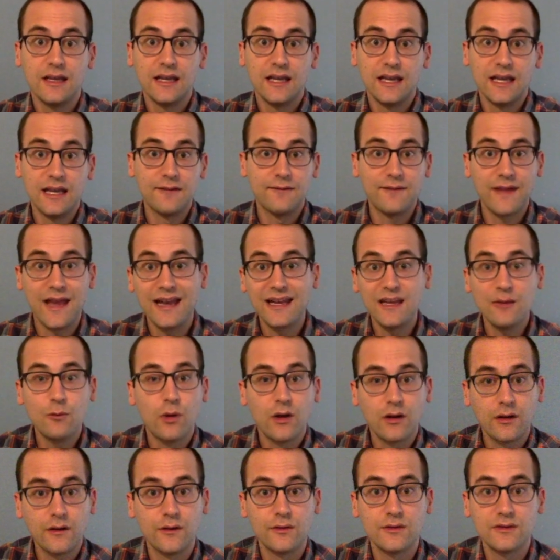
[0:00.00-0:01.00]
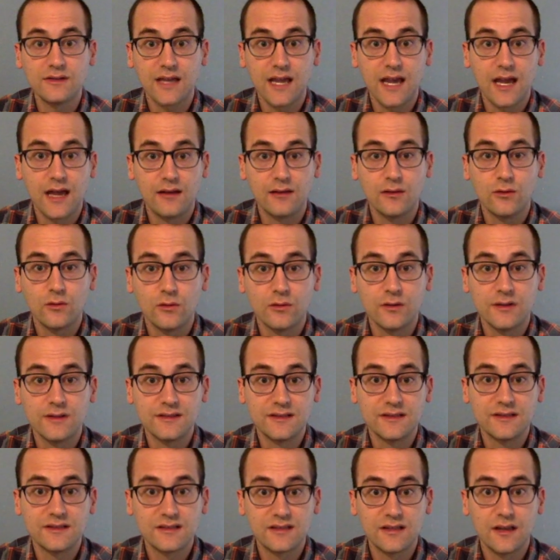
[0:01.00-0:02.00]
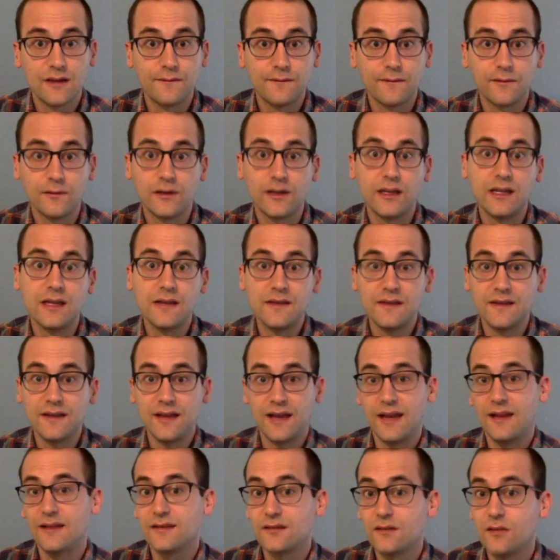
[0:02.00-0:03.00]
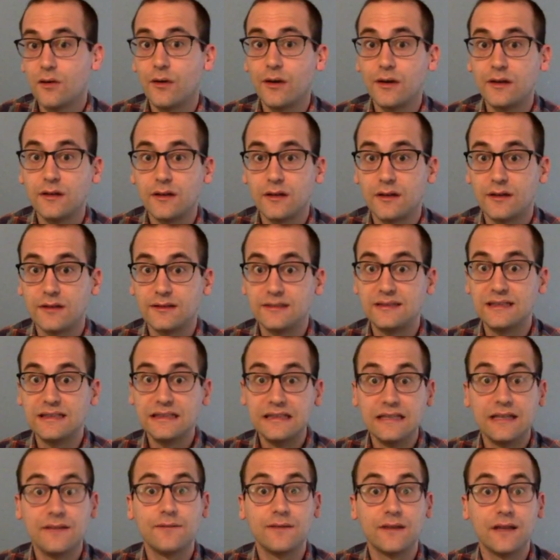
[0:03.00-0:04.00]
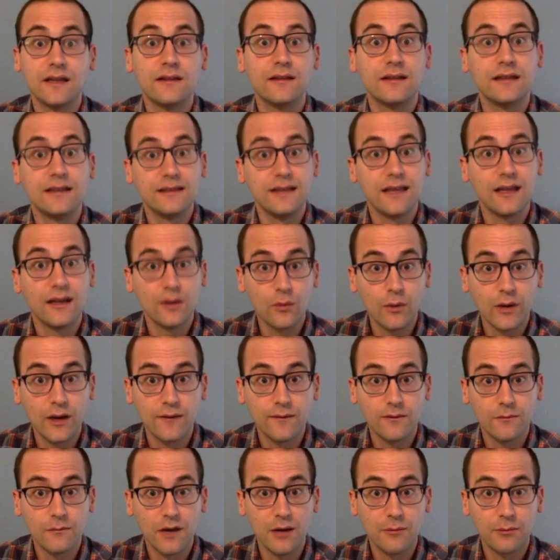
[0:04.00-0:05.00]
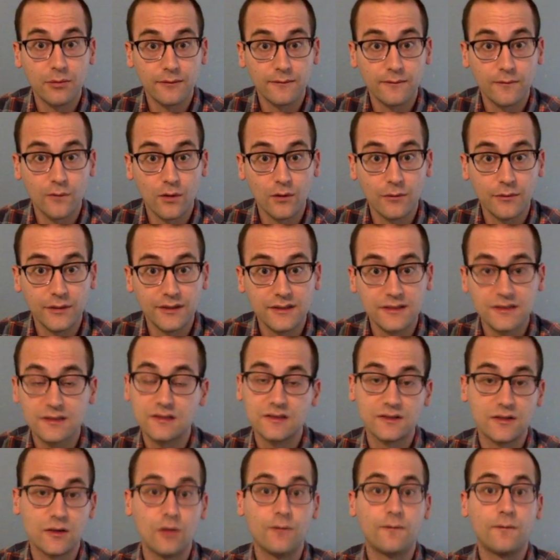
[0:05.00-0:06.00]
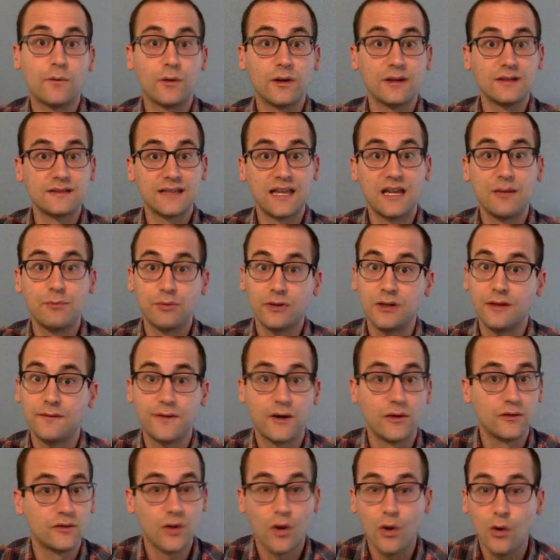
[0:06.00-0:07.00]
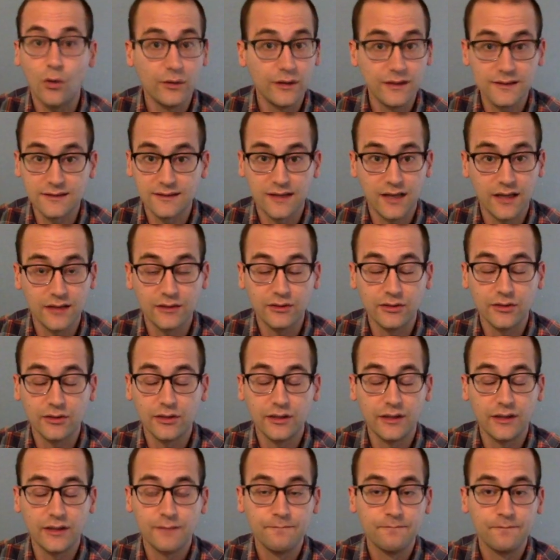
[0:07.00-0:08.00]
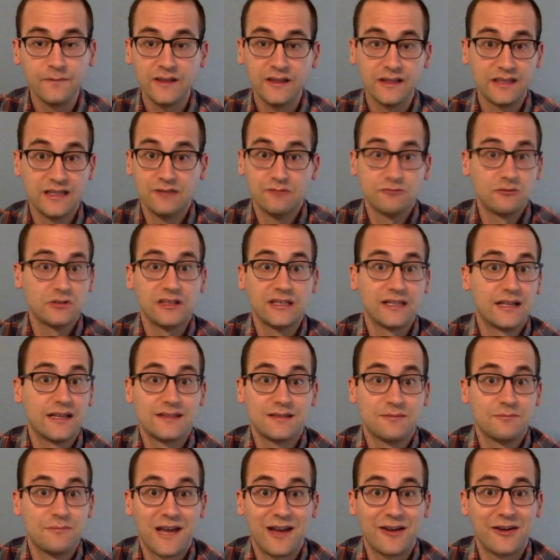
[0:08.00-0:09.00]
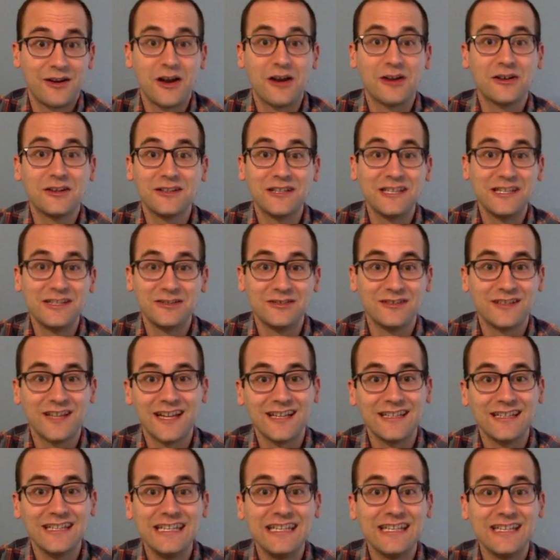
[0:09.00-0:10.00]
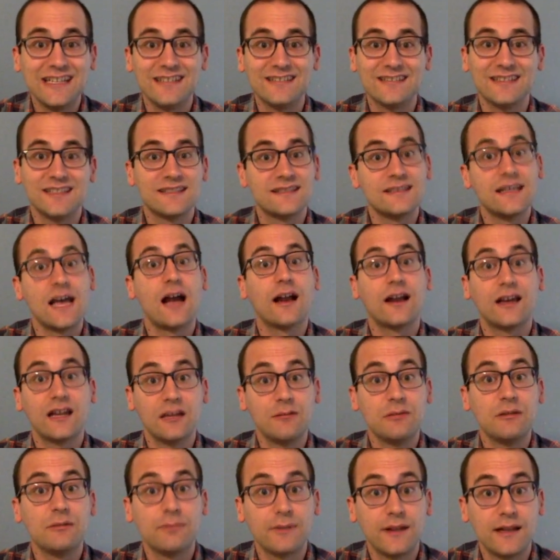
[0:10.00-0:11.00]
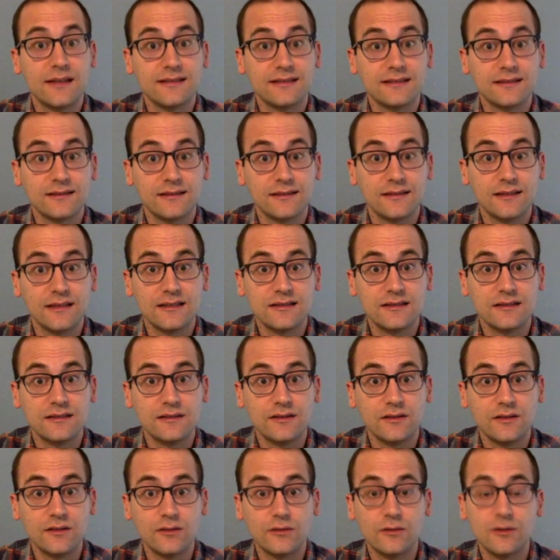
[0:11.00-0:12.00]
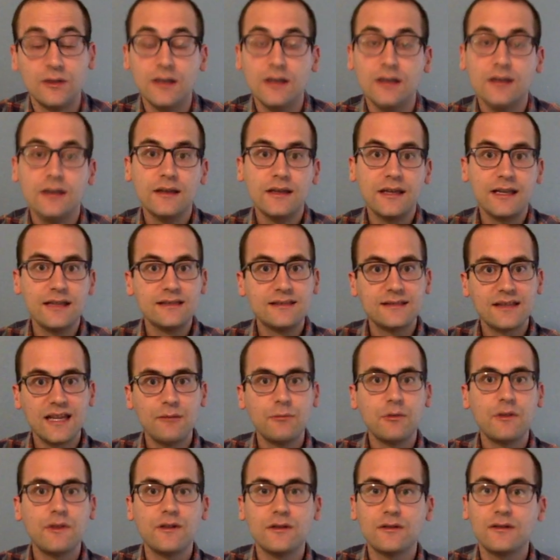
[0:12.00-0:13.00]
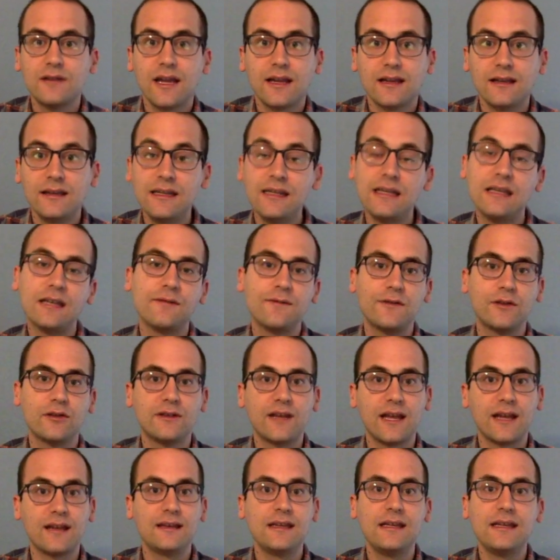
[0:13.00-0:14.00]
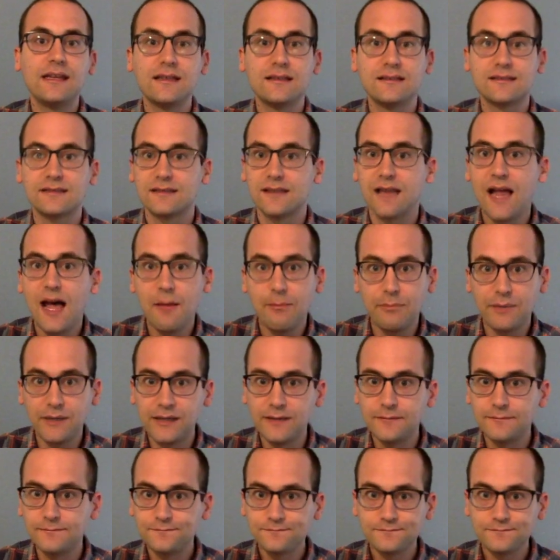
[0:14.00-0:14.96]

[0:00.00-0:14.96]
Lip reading: if any one of those categories is suffering, then it's going to significantly take away from our performance. So, for example, if our tone is not good, it really doesn't matter how clean your technique is, it's not going to be pleasant to listen to. And same with your technique. If your technique is sloppy,